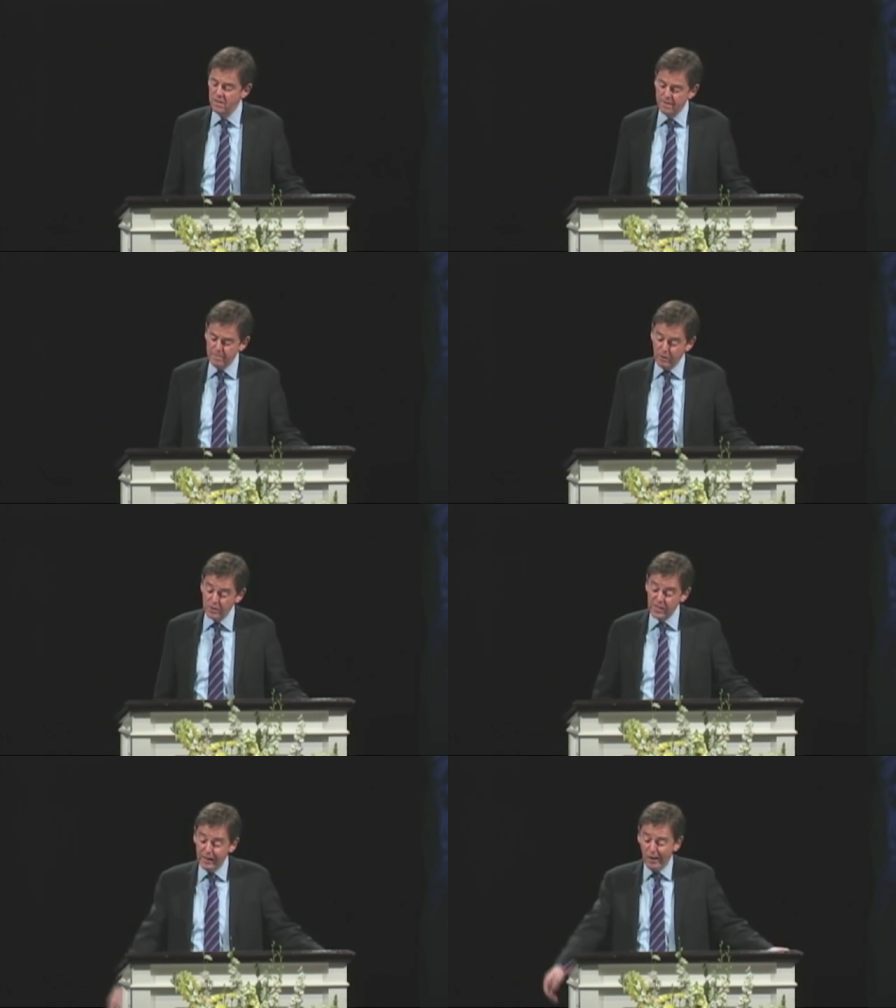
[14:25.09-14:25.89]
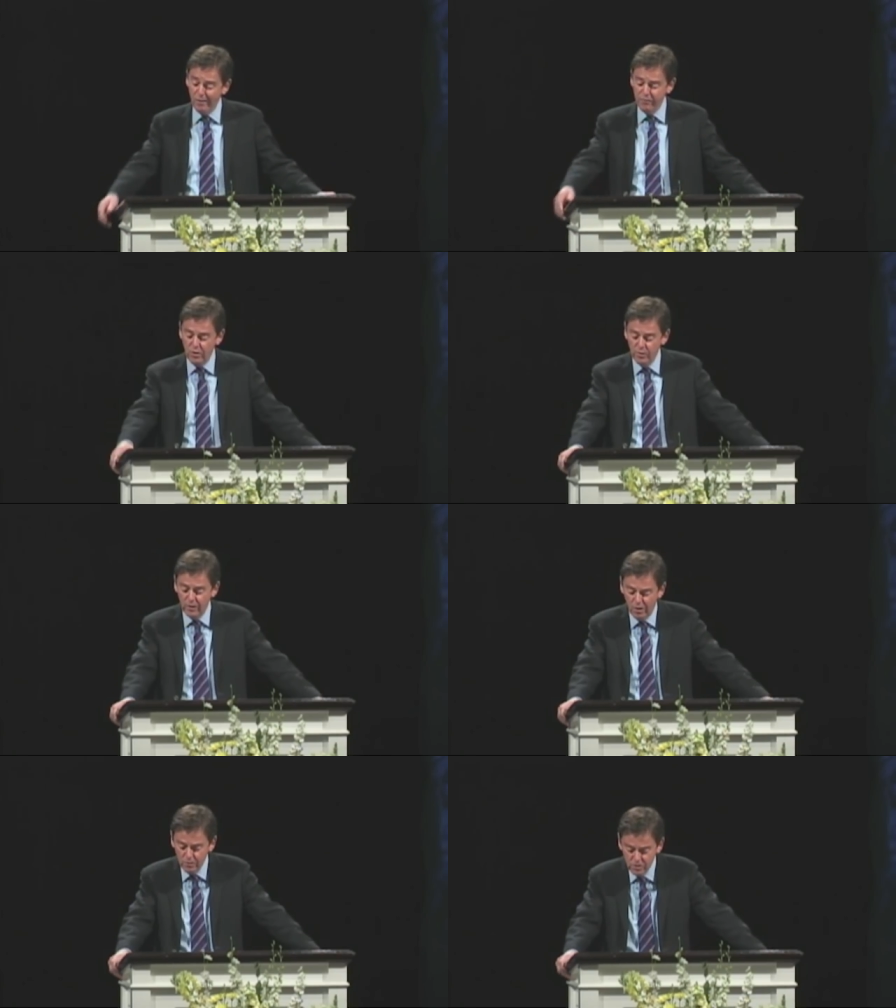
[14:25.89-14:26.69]
And because I love you
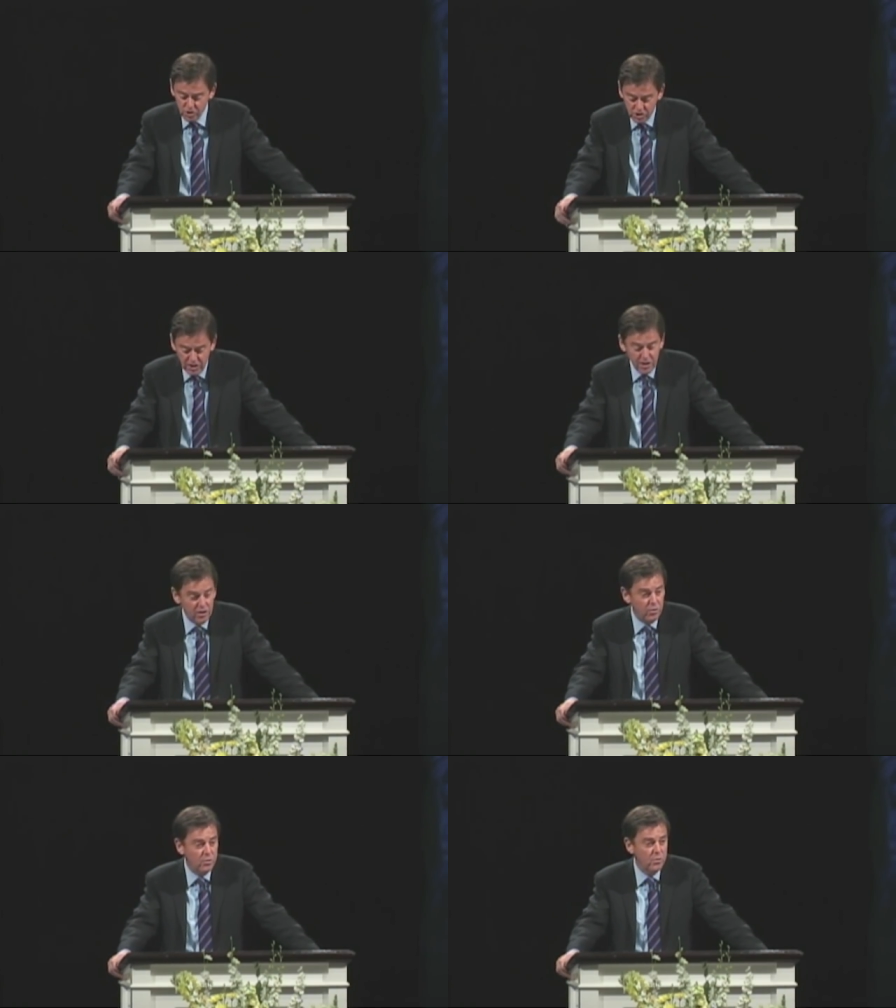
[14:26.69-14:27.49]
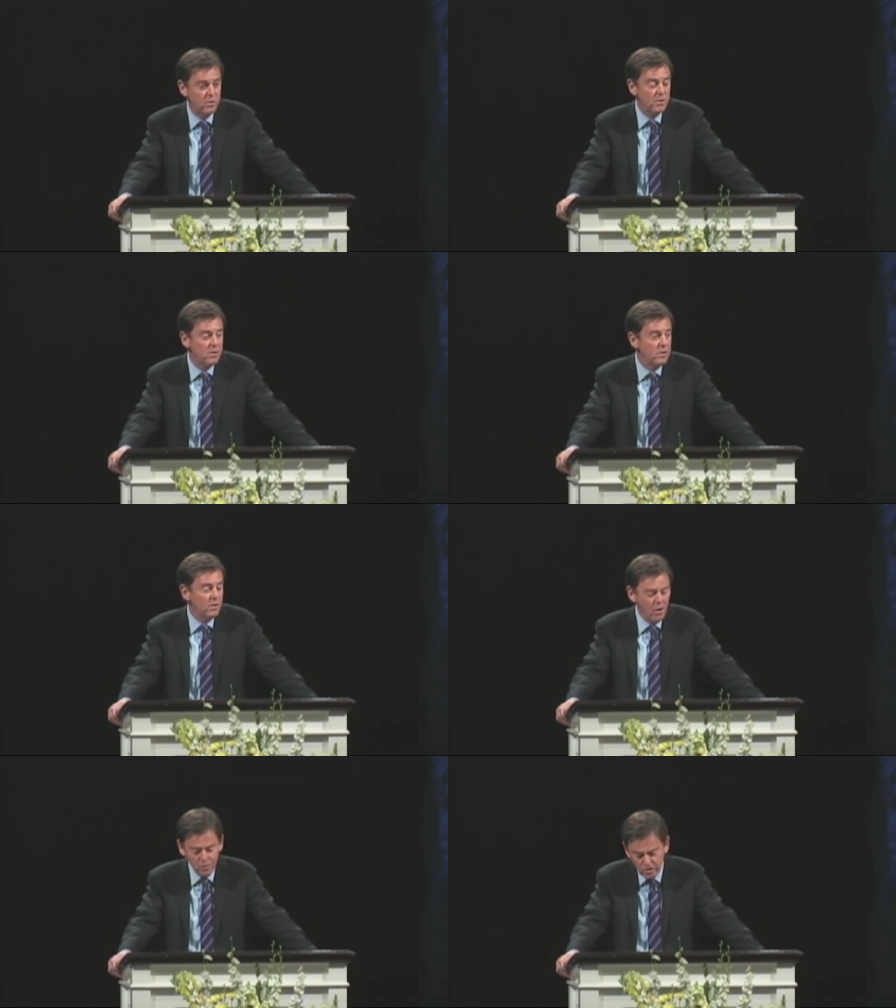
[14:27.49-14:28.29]
and long to see you,
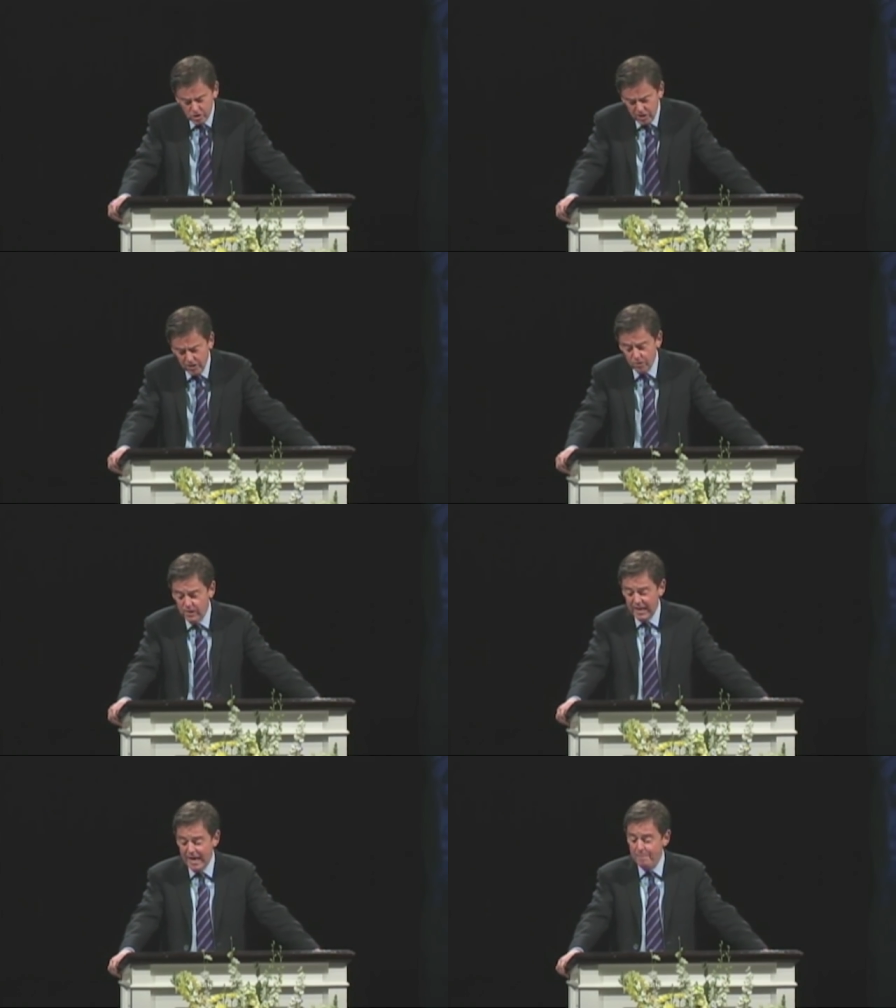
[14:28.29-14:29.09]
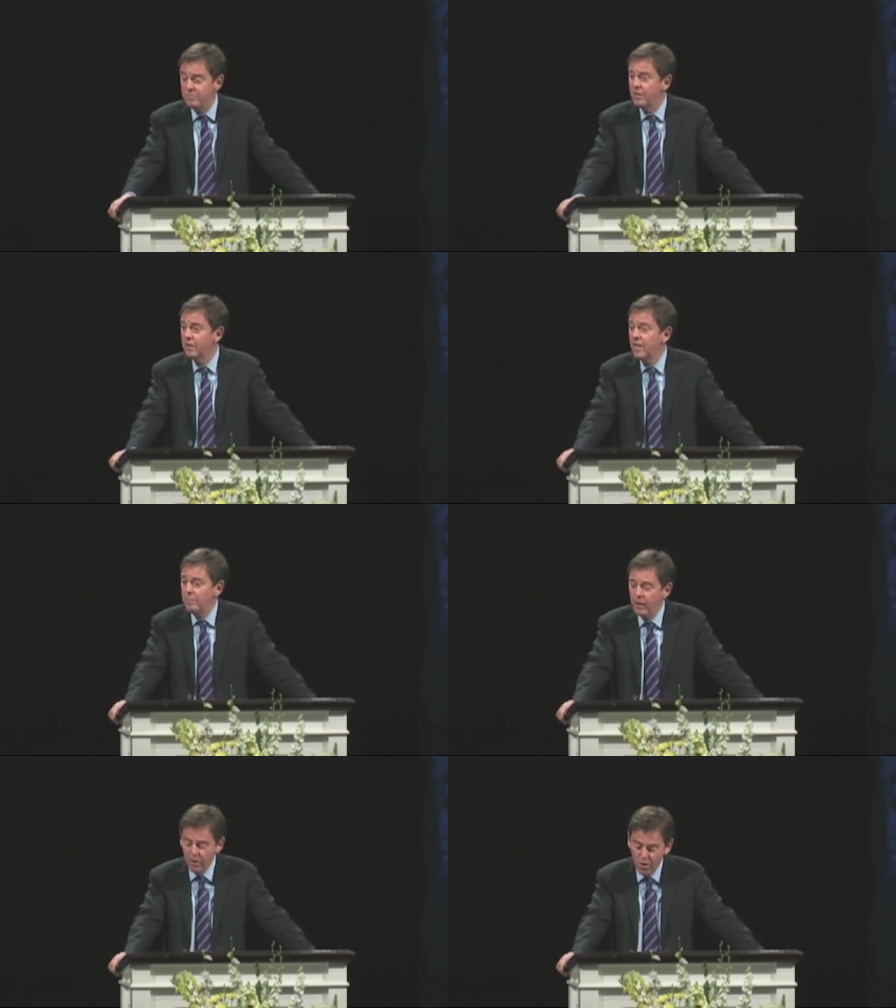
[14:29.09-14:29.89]
long to see you kept and
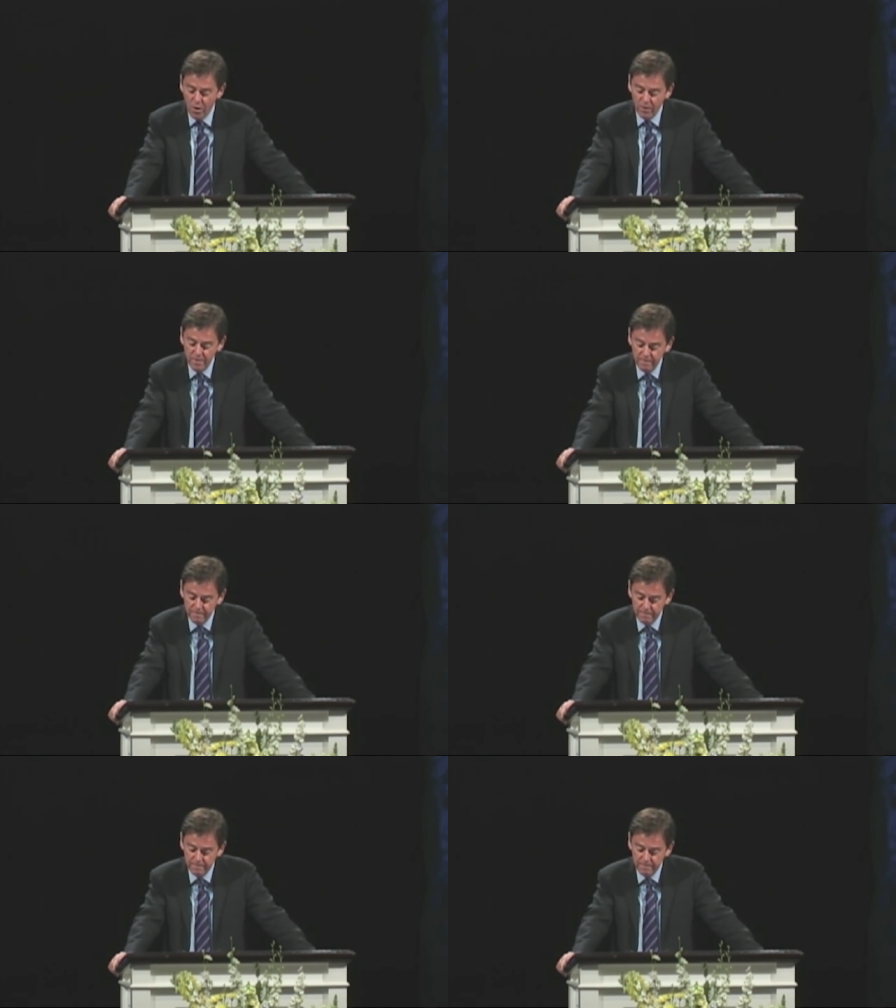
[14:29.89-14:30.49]
keeping on.